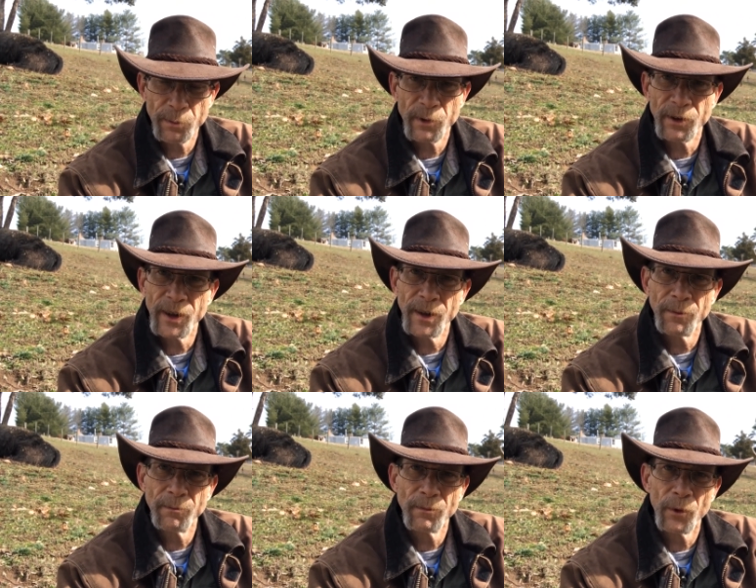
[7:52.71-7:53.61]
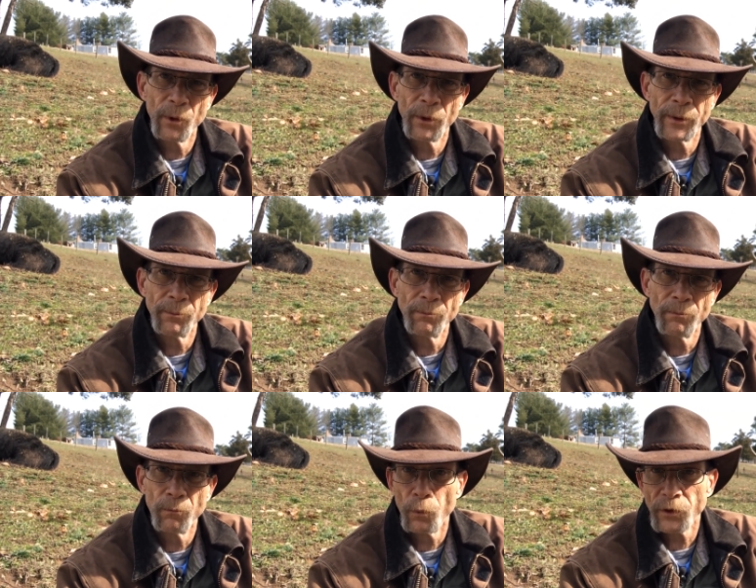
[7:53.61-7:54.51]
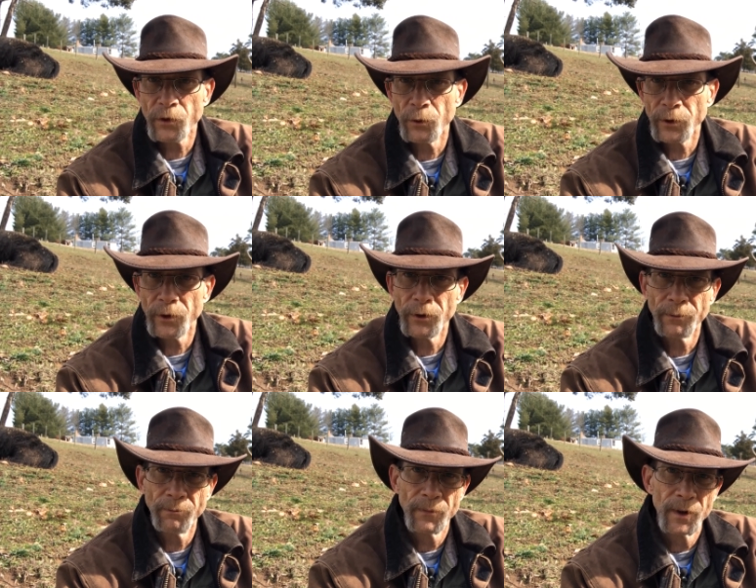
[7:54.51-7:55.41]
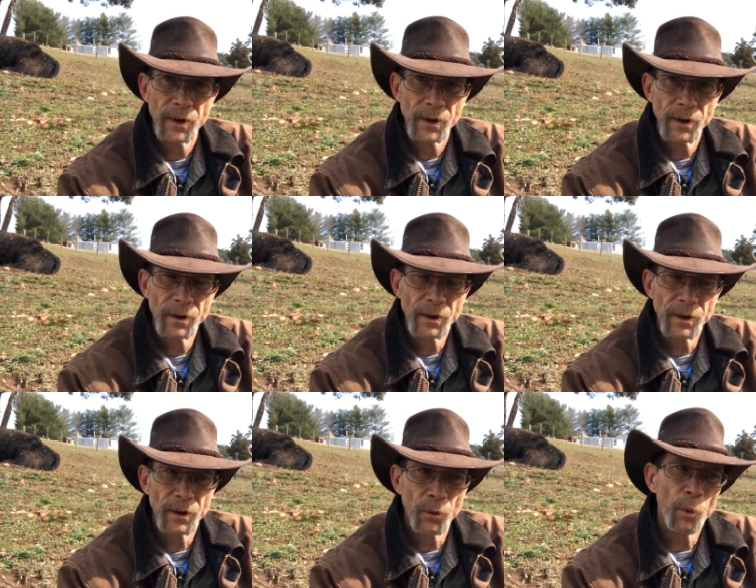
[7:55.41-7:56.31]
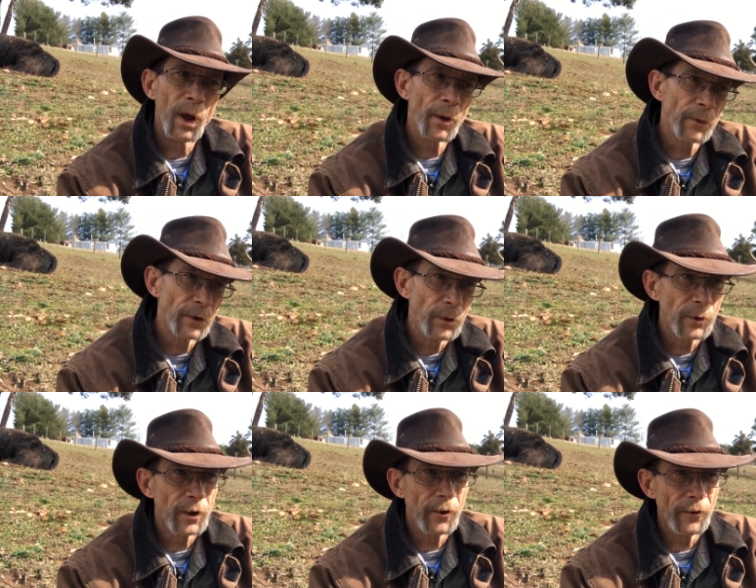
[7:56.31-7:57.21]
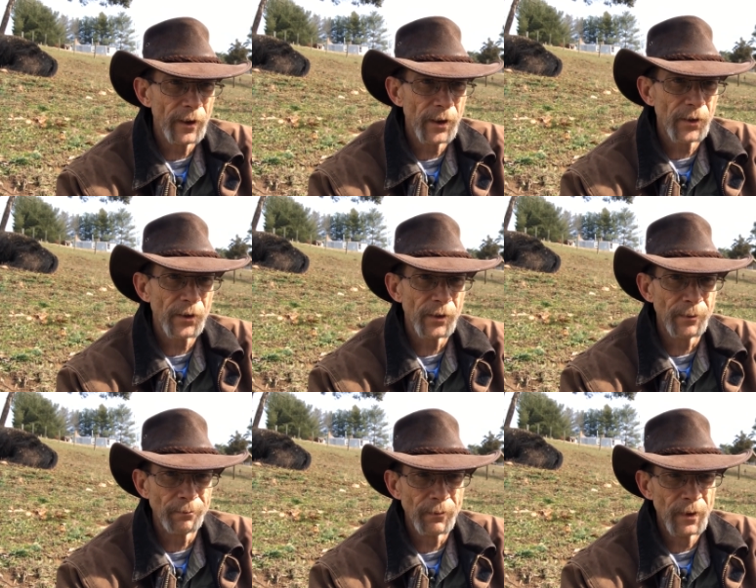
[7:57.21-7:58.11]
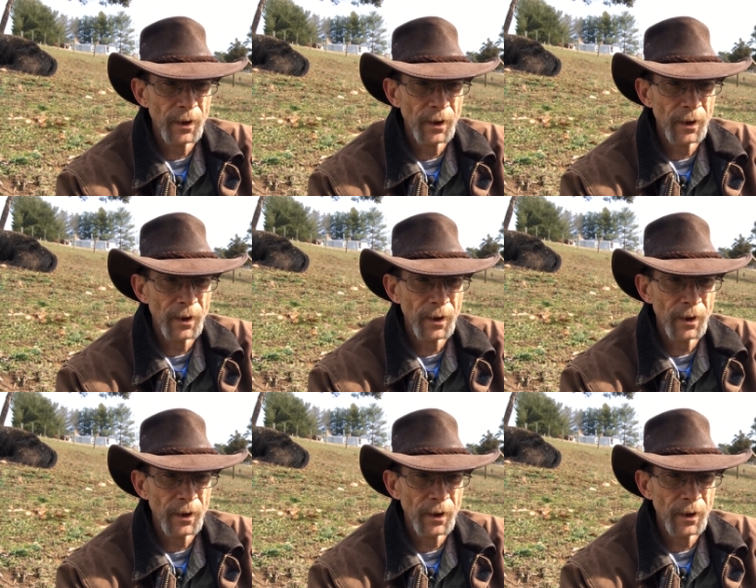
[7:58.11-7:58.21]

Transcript: up to date on what's going on, why we're doing all this, and